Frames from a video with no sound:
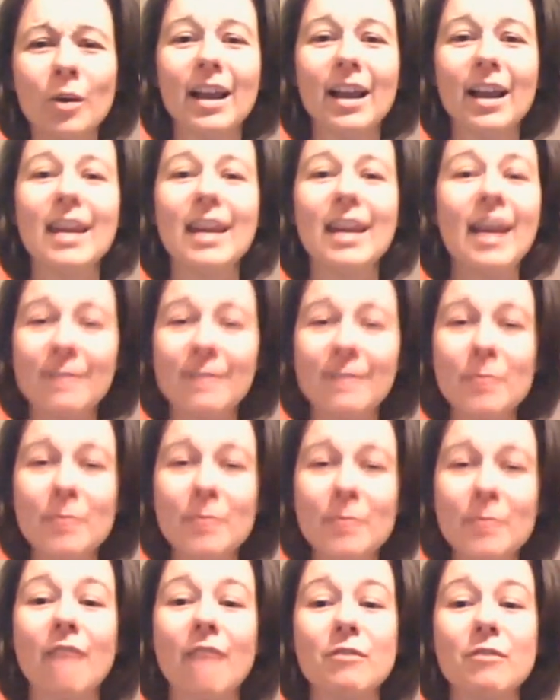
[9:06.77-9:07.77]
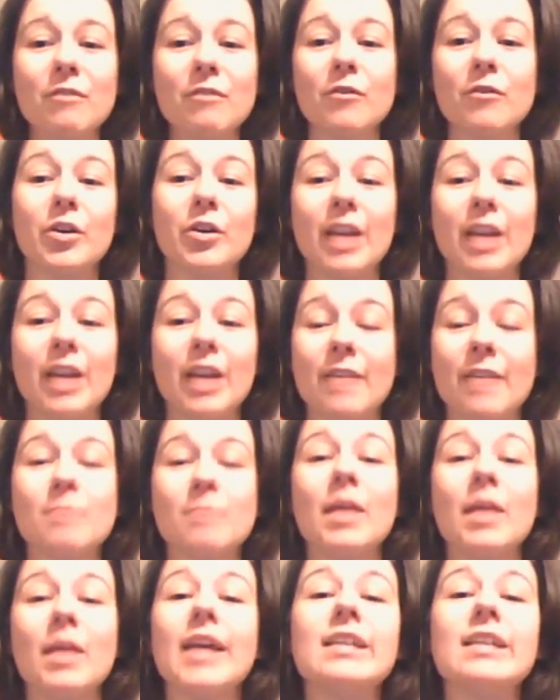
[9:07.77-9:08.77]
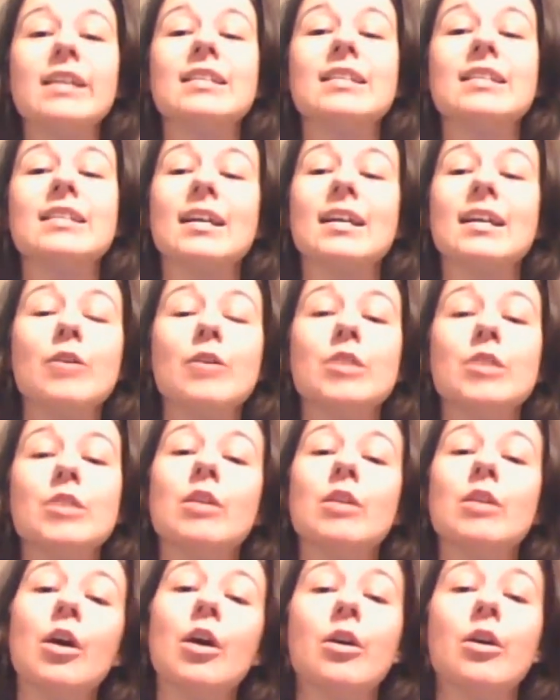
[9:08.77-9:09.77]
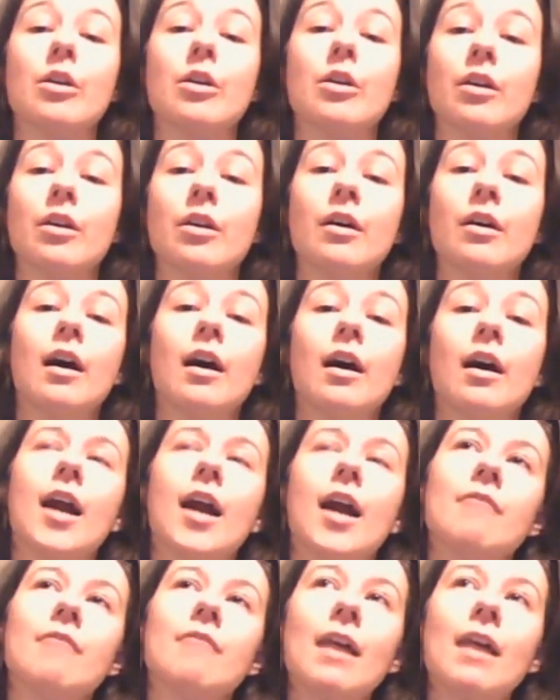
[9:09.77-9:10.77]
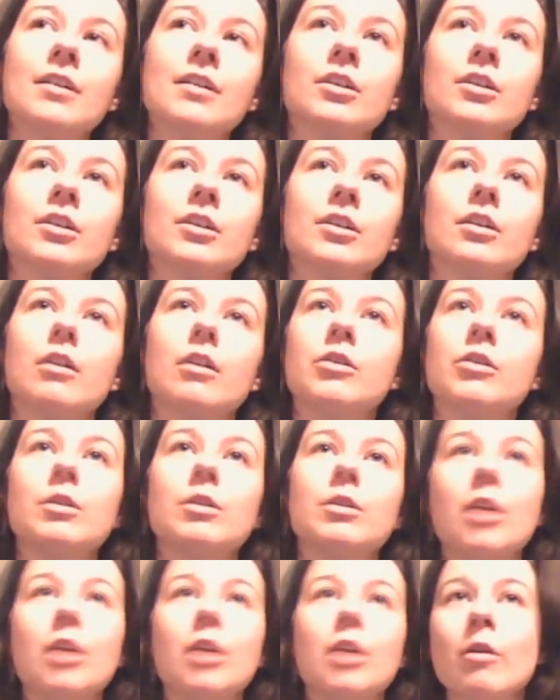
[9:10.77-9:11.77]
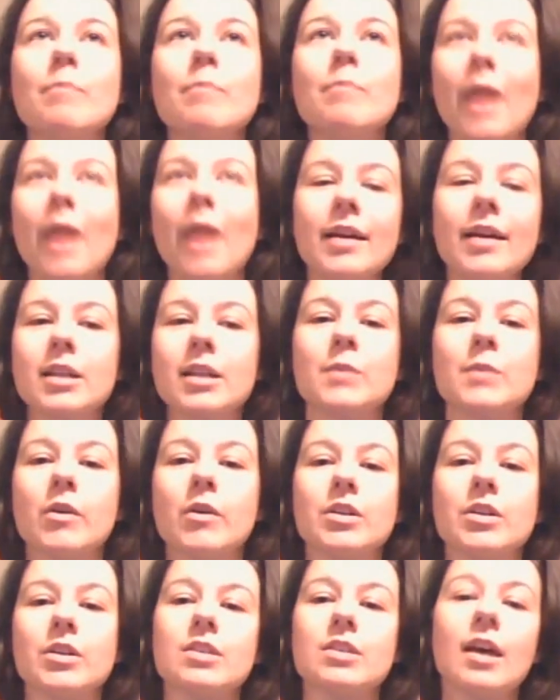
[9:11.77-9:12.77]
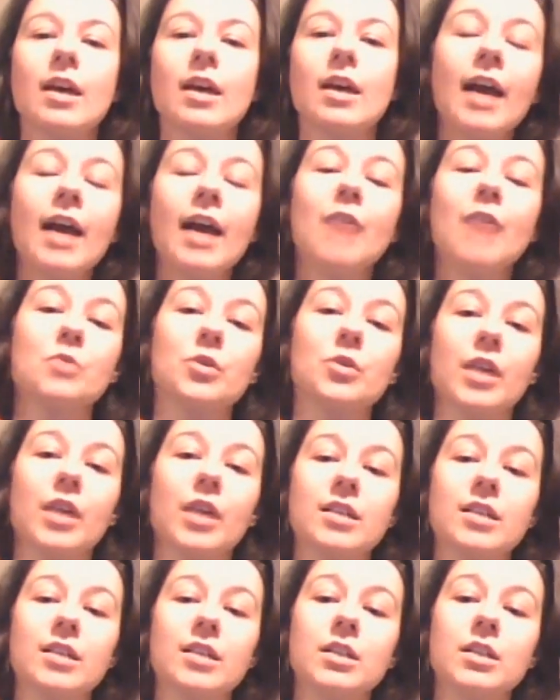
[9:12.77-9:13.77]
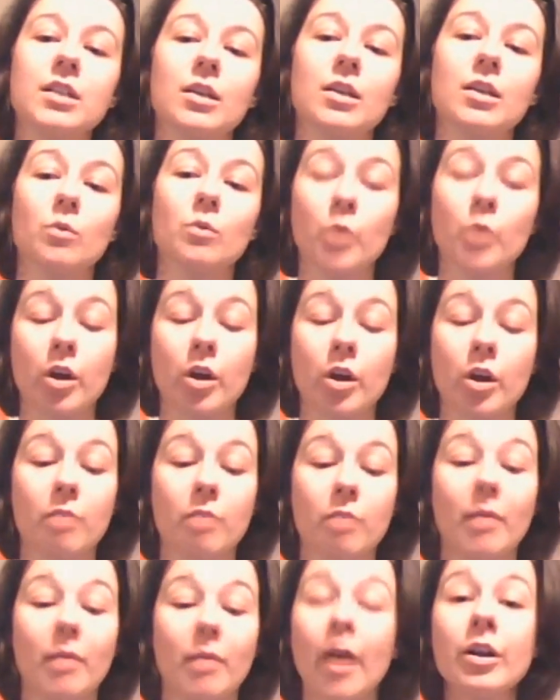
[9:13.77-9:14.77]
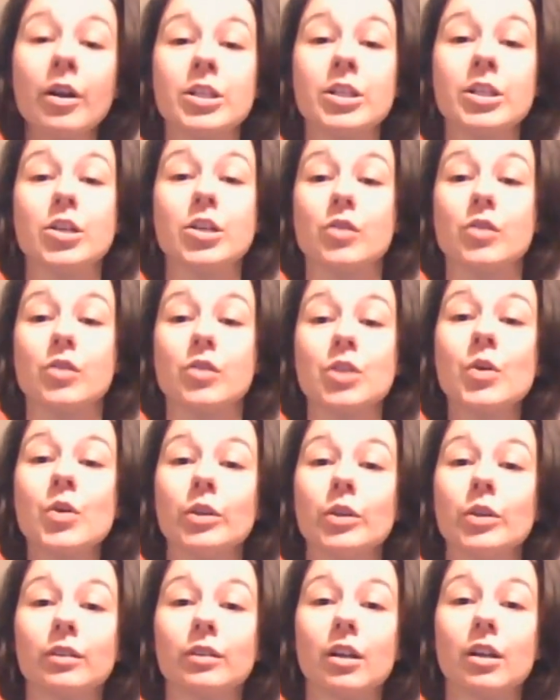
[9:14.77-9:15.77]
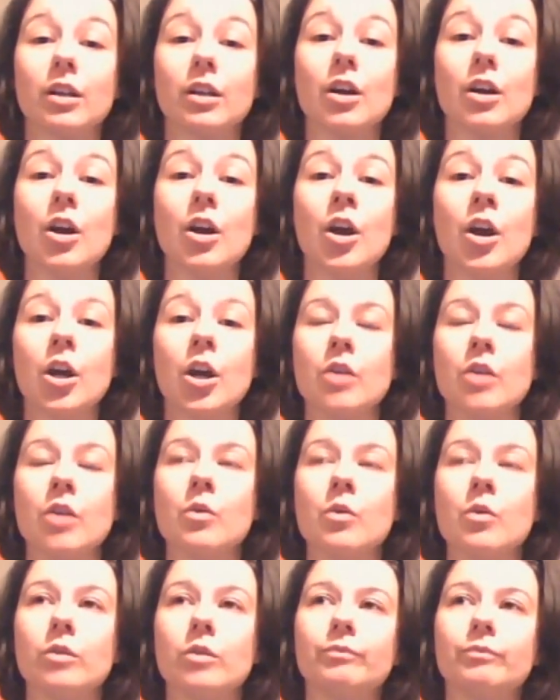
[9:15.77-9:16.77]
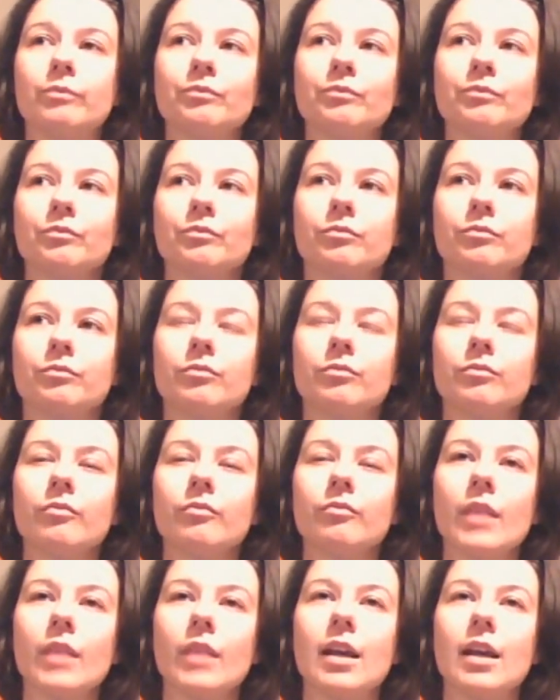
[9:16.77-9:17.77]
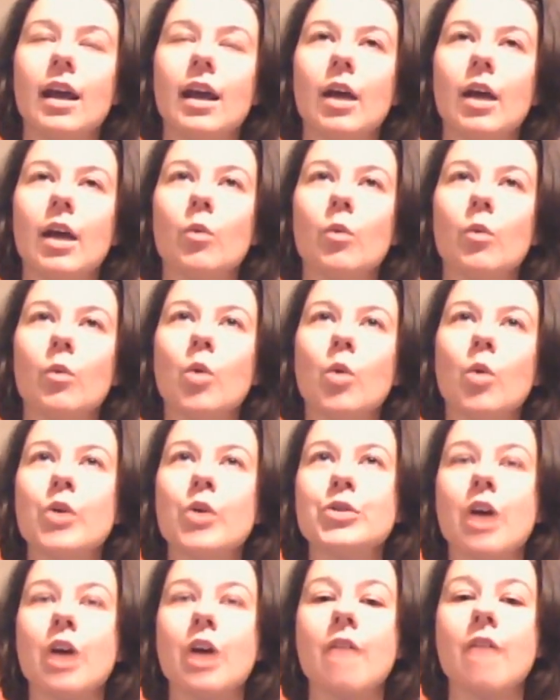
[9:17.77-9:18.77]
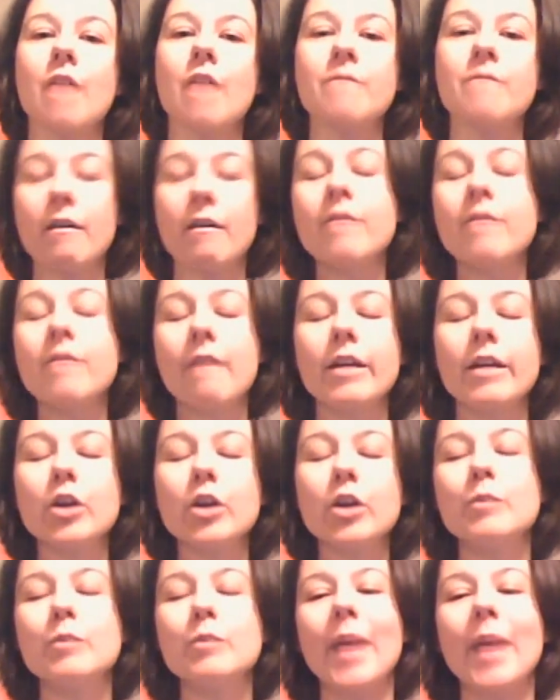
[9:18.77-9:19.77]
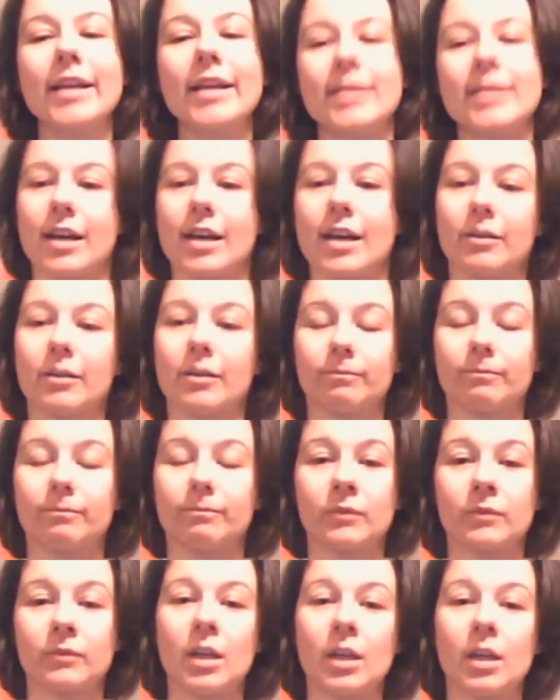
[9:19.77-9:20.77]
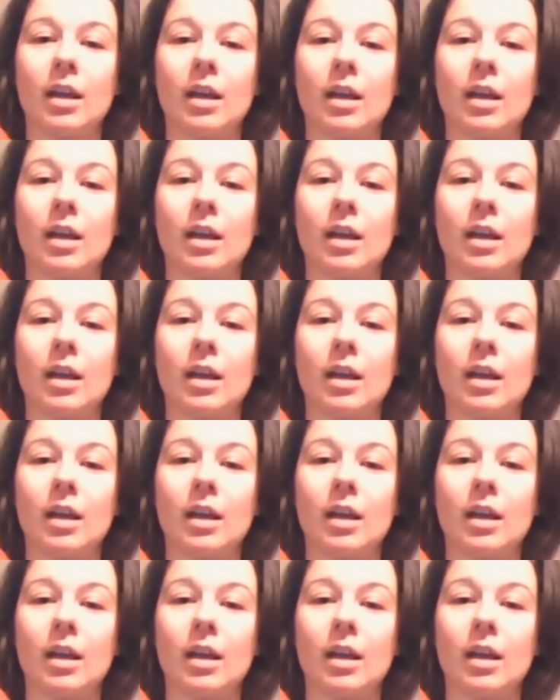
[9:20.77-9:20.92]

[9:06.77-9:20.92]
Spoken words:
no, let them have the fun, let them play, because that's how you learn. And I've had the only bad experiences I had with creativity were my art teacher at school, who was a very, very good painter,